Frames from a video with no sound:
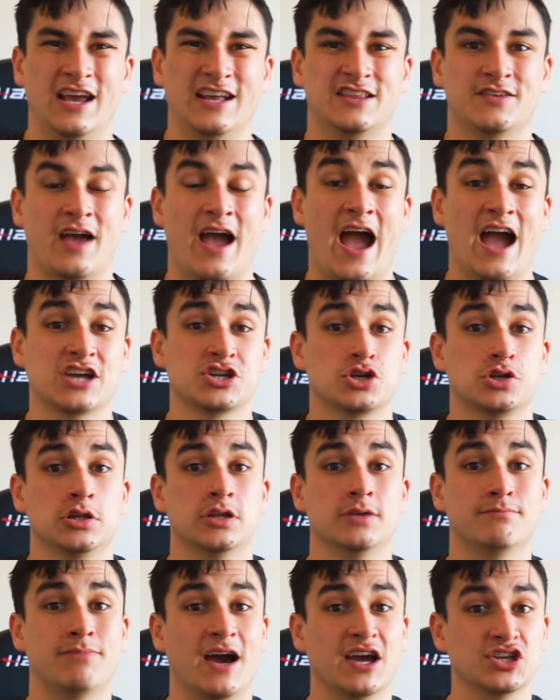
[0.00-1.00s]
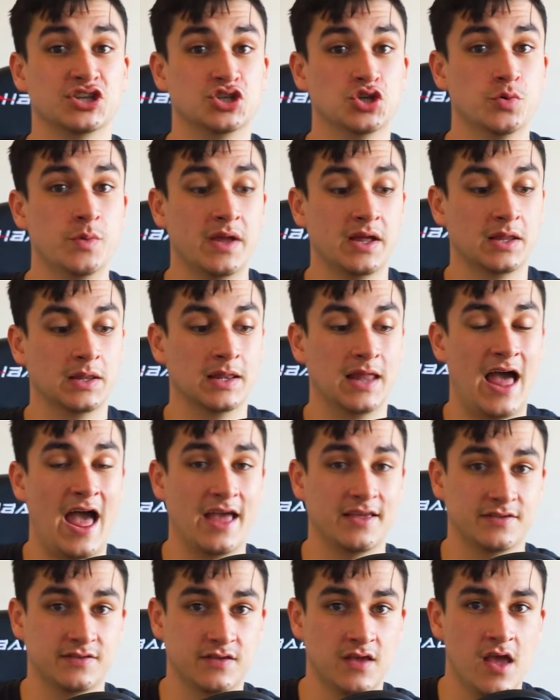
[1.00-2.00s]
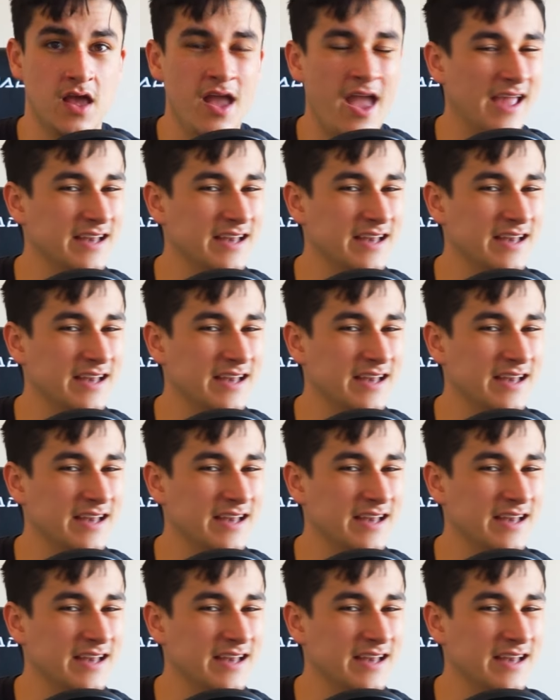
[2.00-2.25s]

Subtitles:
It's actually by doing less.